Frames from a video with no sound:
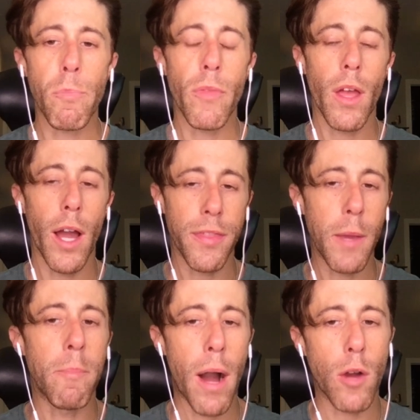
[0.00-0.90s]
I
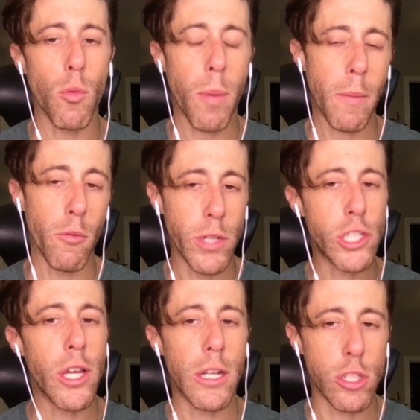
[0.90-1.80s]
think Bonk will probably reach the
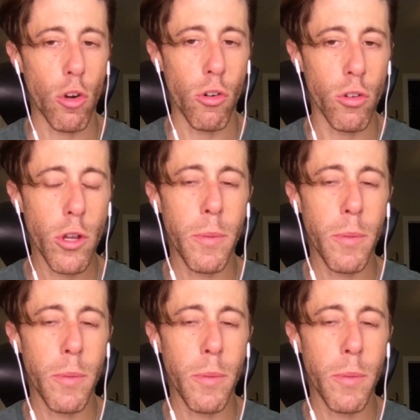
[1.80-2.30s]
NHL earlier,